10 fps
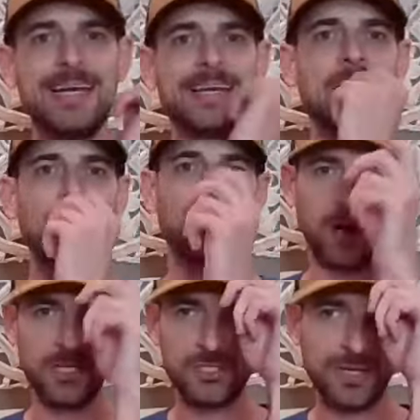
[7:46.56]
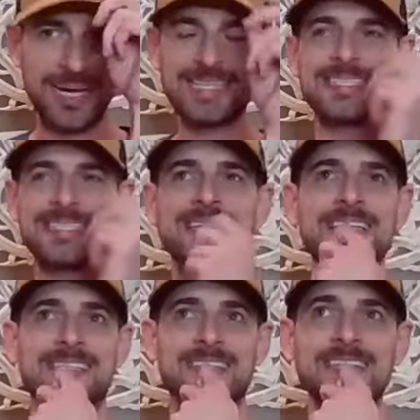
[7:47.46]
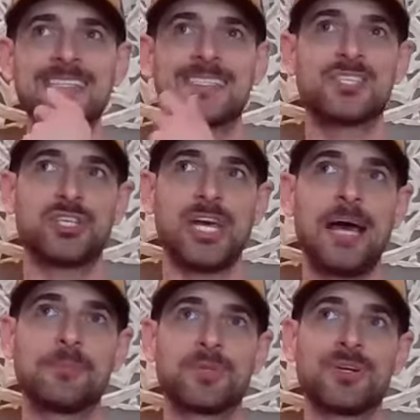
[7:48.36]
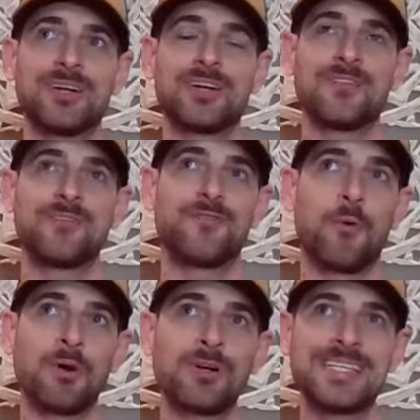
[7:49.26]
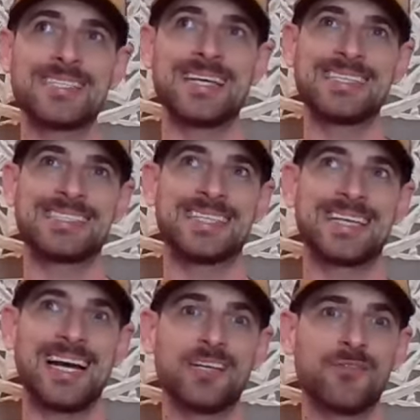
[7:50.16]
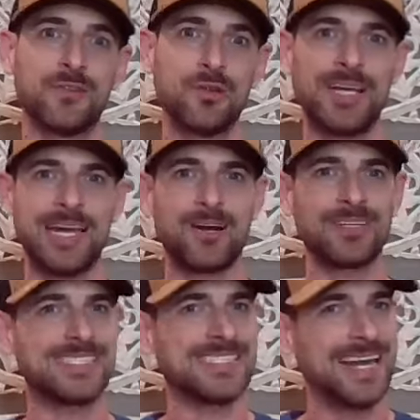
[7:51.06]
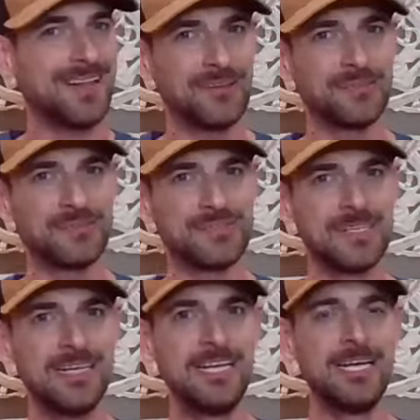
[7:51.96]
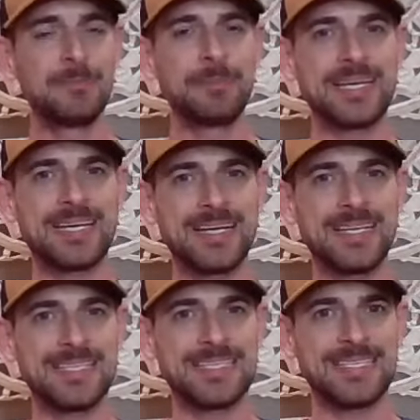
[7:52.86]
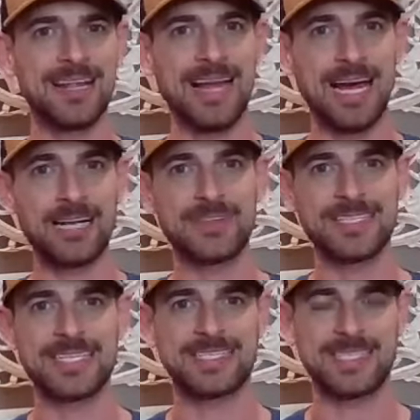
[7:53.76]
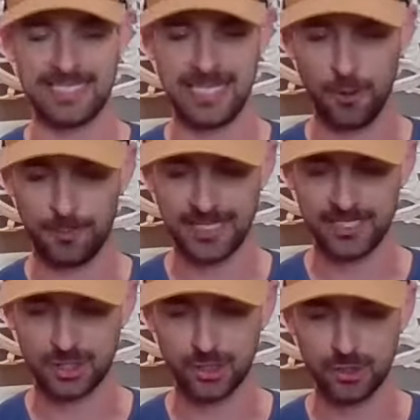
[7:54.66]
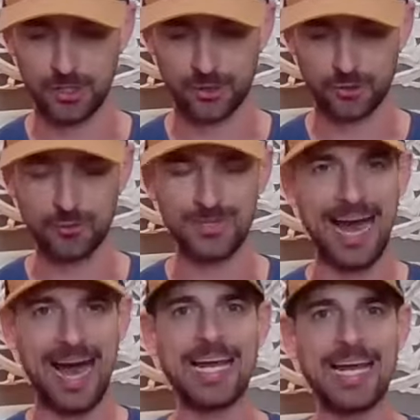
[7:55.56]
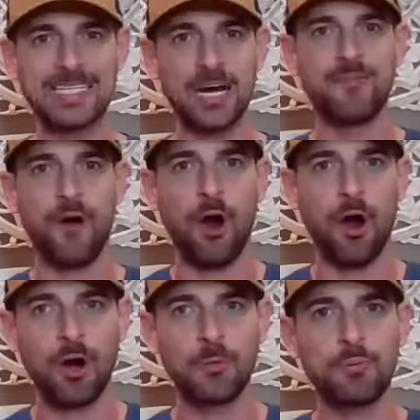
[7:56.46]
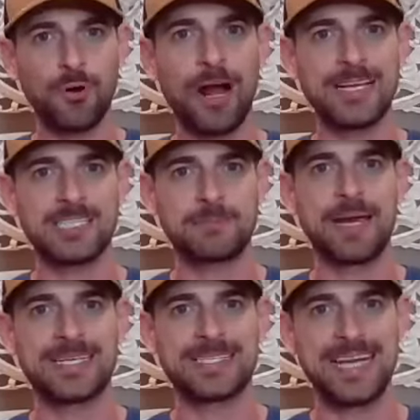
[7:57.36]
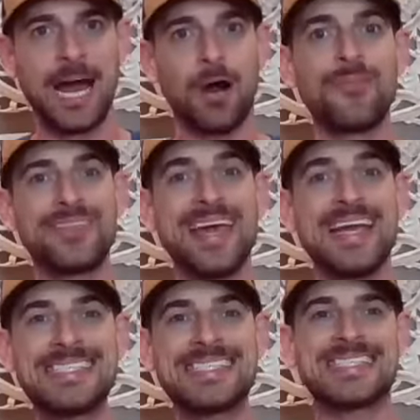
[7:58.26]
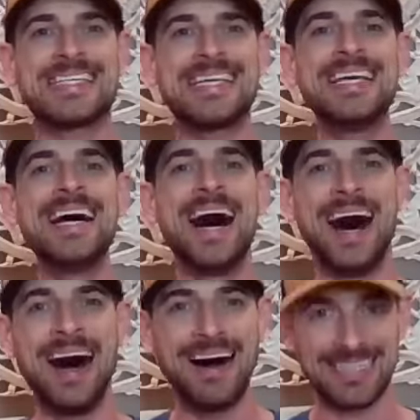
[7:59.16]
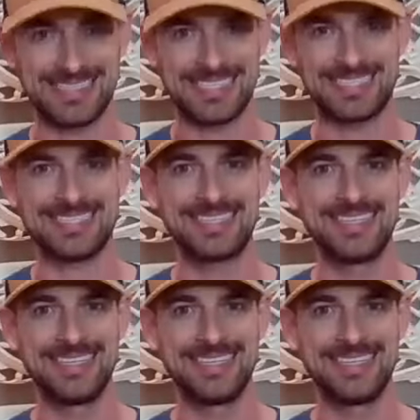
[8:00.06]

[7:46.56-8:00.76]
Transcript: now i want you guys to this this chapter forces us to kind of look at ourselves because a lot of this is is helping us to look through the eyes of our prospects and how they see us